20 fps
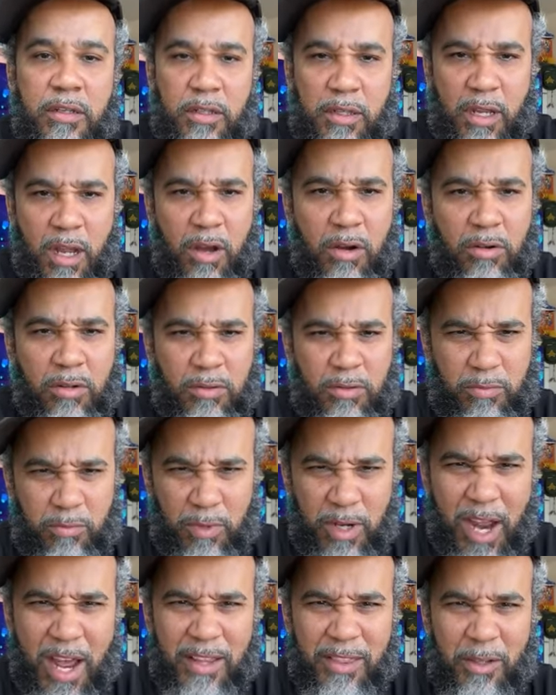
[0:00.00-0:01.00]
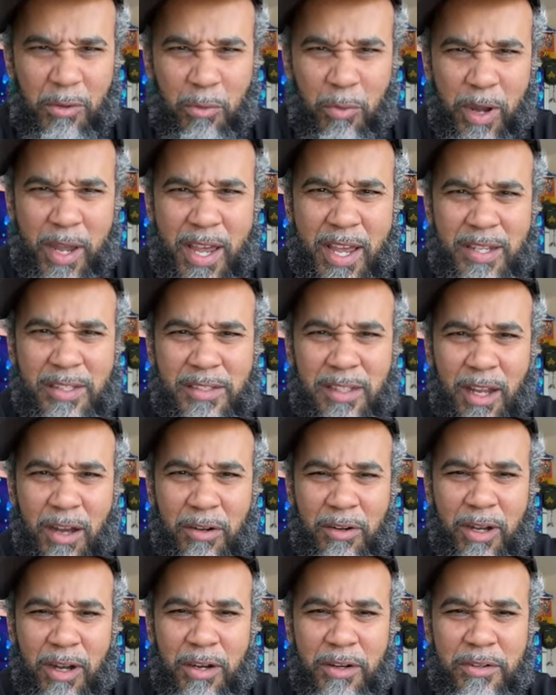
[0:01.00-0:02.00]
logo without the wings
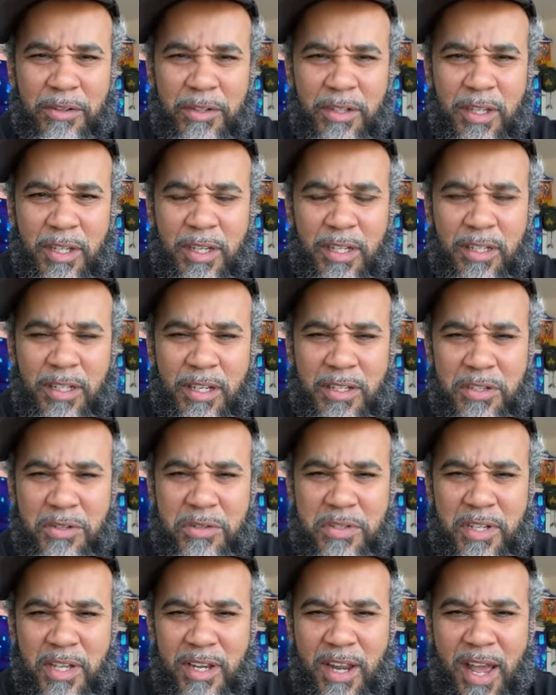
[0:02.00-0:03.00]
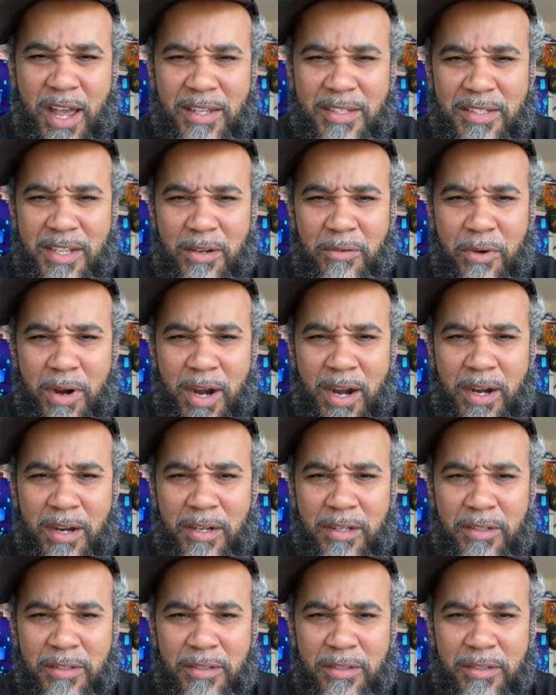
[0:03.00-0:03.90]
logo. Did you see that somewhere?